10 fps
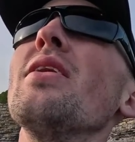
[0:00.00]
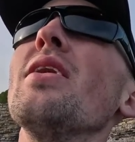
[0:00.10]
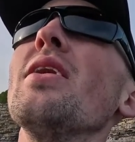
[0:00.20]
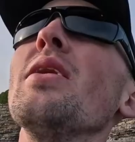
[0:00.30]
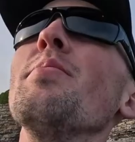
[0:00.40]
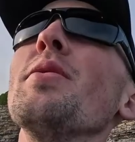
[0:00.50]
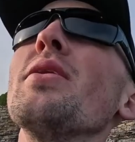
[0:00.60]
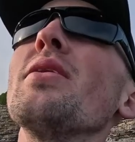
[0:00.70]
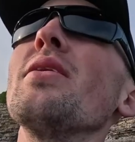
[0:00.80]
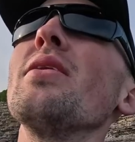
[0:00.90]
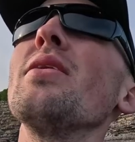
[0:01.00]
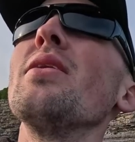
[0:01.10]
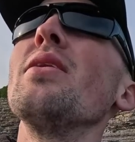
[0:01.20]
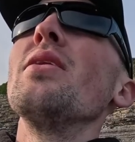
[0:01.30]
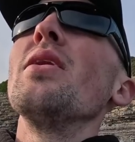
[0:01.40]
and
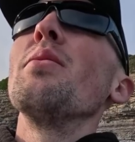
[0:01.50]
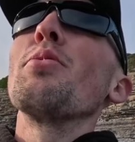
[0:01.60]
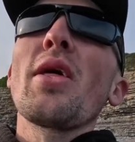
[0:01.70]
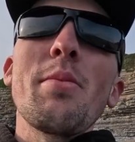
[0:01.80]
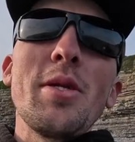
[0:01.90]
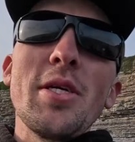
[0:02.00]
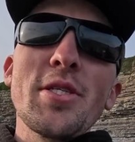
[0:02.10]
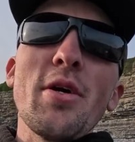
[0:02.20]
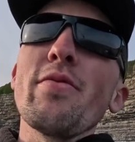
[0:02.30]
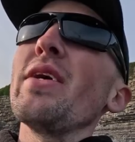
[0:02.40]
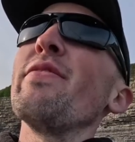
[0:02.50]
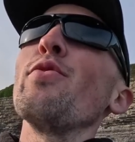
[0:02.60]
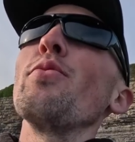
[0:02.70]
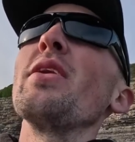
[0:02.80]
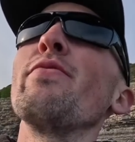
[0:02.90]
put them in yourself if
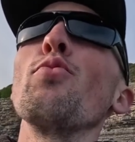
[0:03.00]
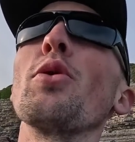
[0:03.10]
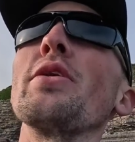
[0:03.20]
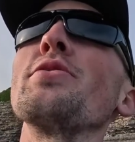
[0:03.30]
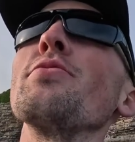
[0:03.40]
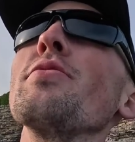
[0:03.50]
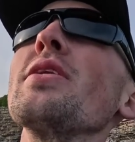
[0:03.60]
you wanted to.